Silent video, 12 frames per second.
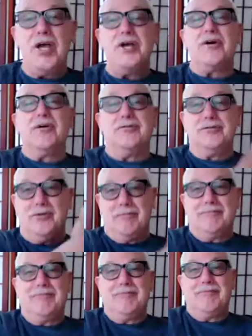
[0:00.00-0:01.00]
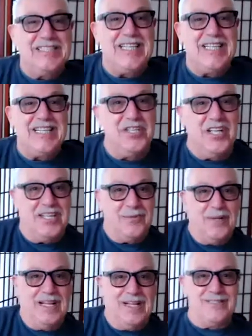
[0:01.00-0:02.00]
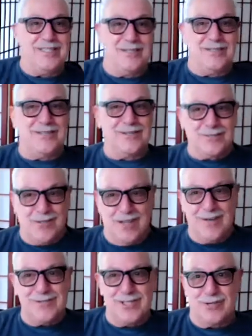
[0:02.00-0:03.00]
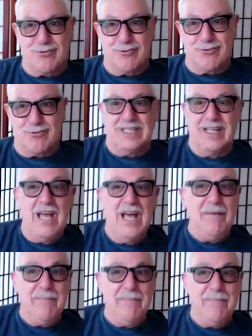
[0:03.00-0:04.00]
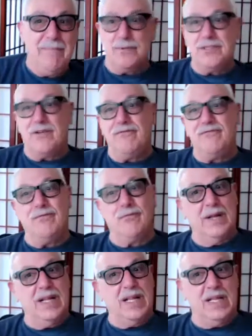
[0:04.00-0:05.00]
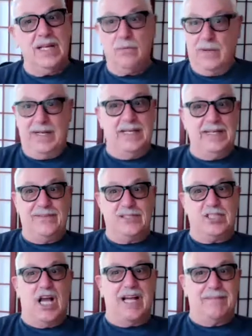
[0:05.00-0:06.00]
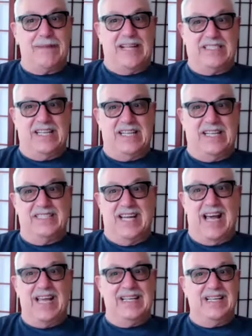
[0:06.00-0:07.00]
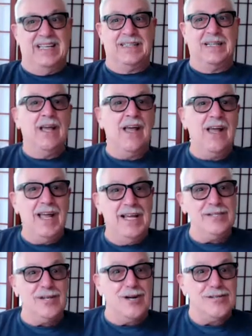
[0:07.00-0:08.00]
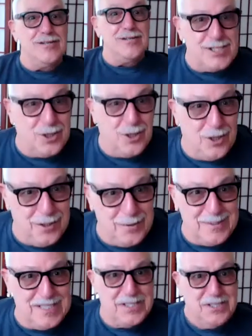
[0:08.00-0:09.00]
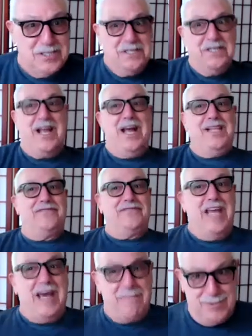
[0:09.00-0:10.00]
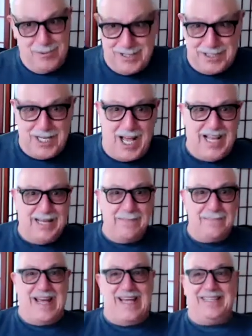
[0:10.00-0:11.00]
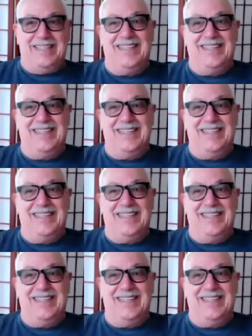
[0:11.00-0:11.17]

her do a presentation on it while I was in nursing school. I was thrilled because it was we didn't even talk about death and dying in nursing school. It was kind of taboo to talk about it.